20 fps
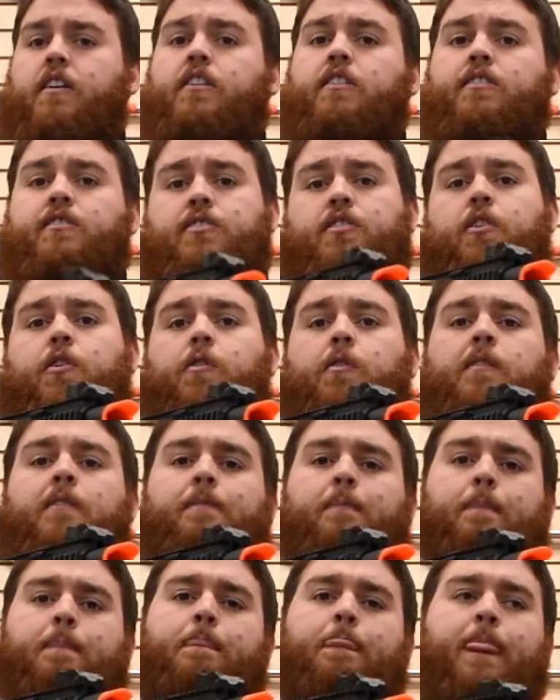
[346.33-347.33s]
So
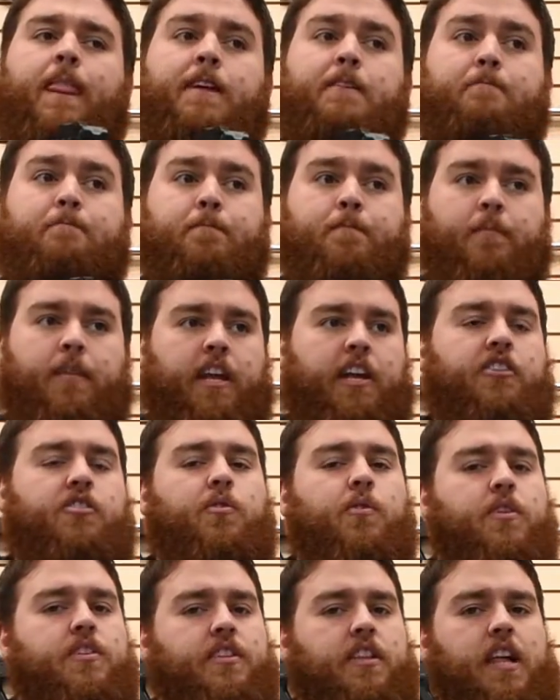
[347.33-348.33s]

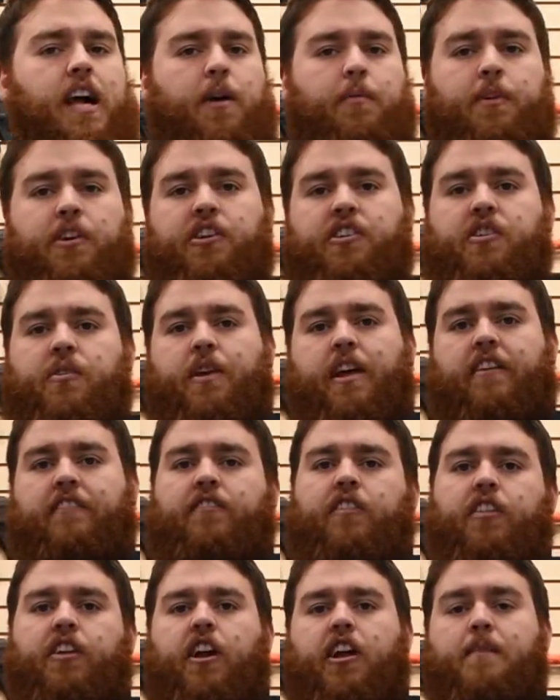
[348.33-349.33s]
indoors a lot when you don't have
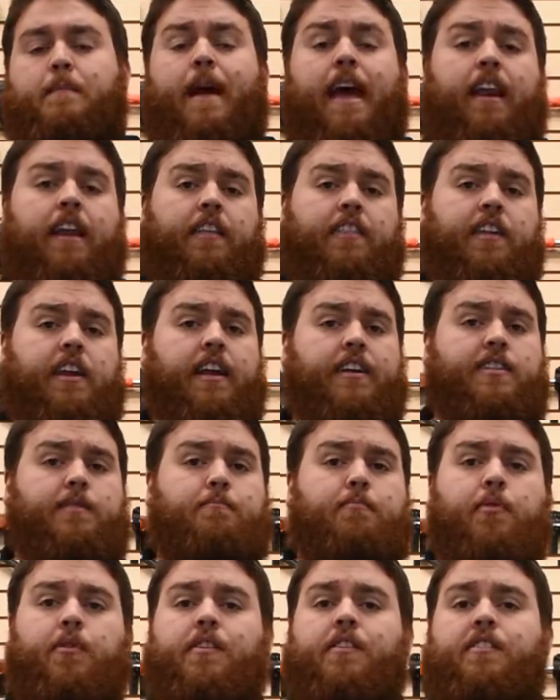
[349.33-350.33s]
fully automatic. The next
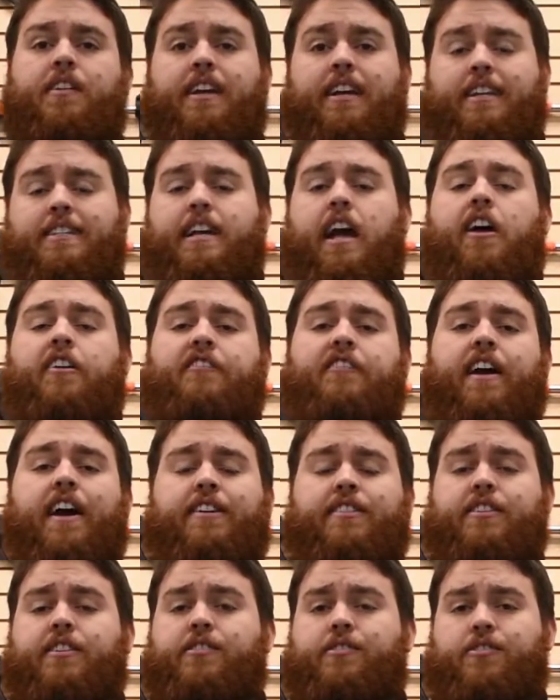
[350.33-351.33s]
important thing is how
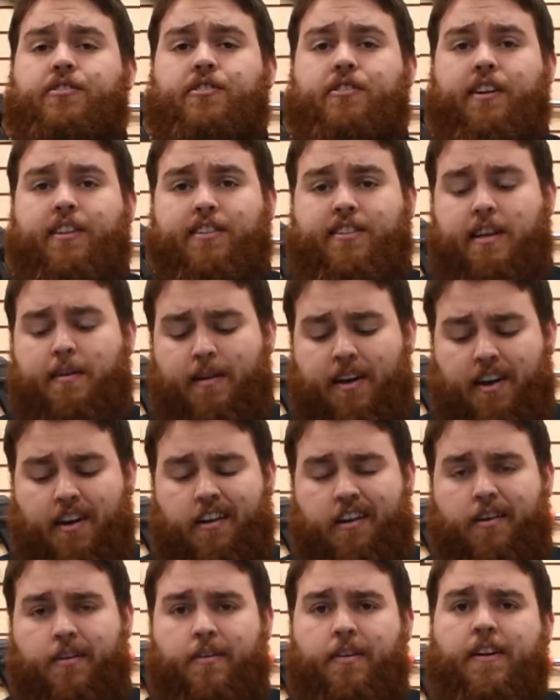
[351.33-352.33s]
fast can you shoot on
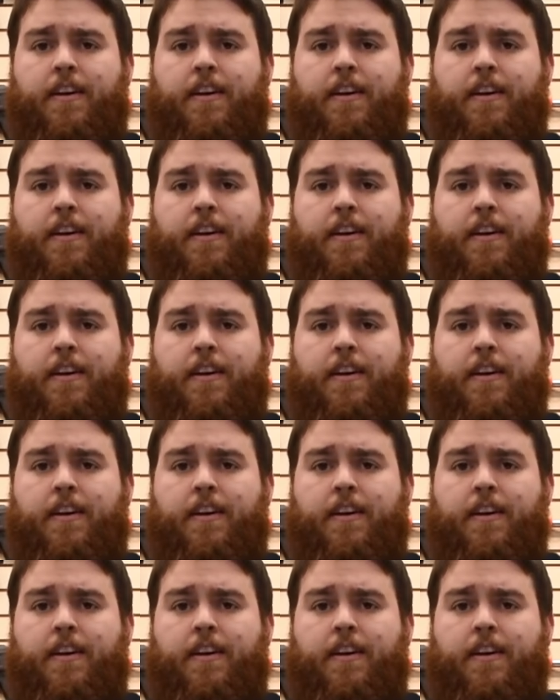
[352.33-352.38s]
semi-auto,